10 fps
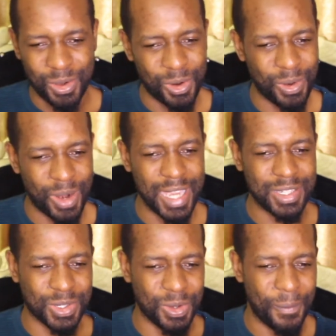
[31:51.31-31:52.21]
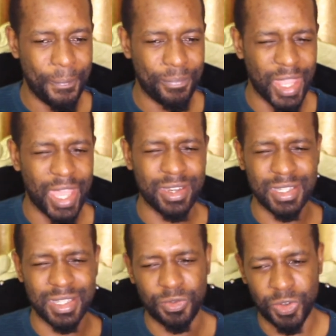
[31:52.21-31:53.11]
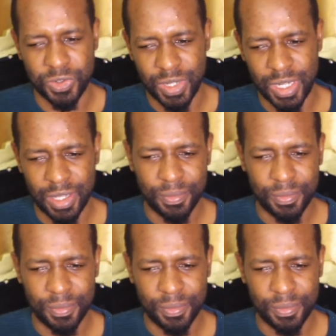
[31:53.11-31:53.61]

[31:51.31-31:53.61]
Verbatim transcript: All right, so that is it for today.